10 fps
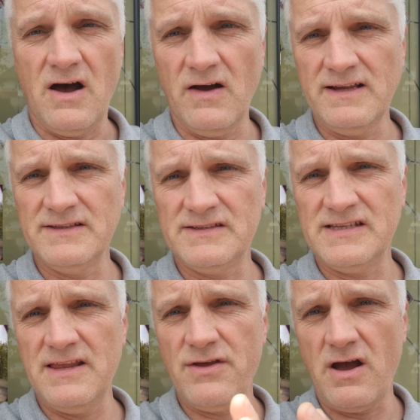I can
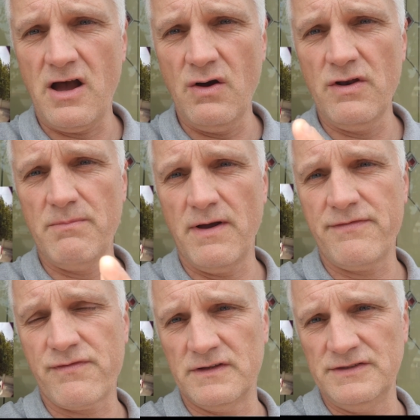see the whole of
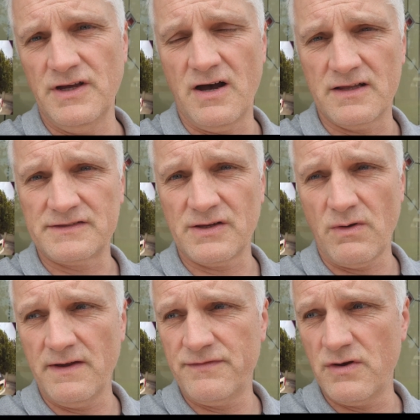my front yard,
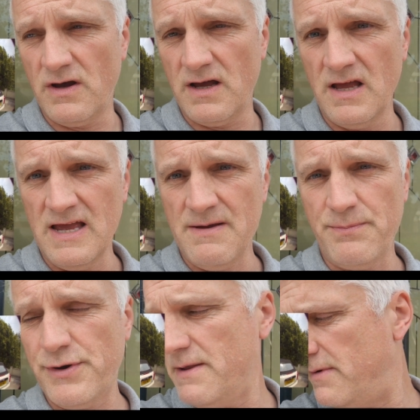so I've got a
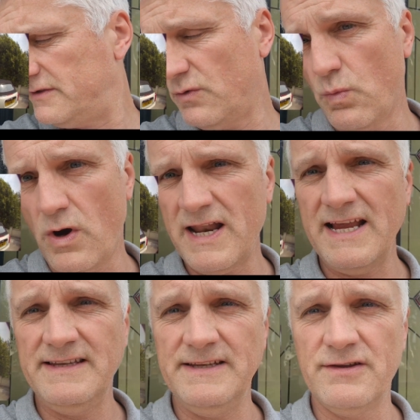pretty much a
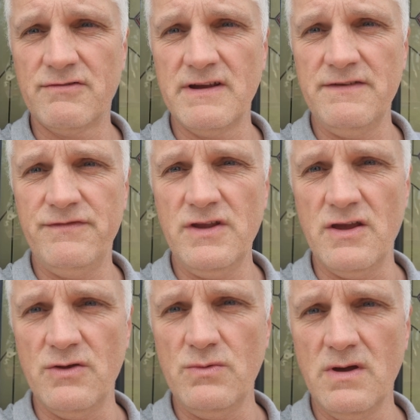180-degree
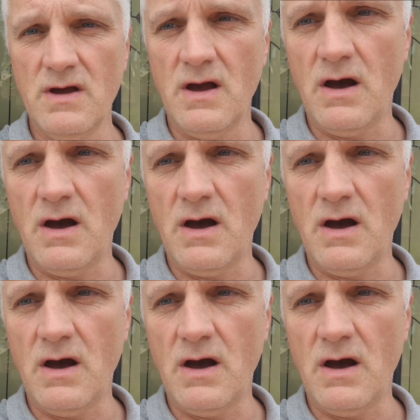view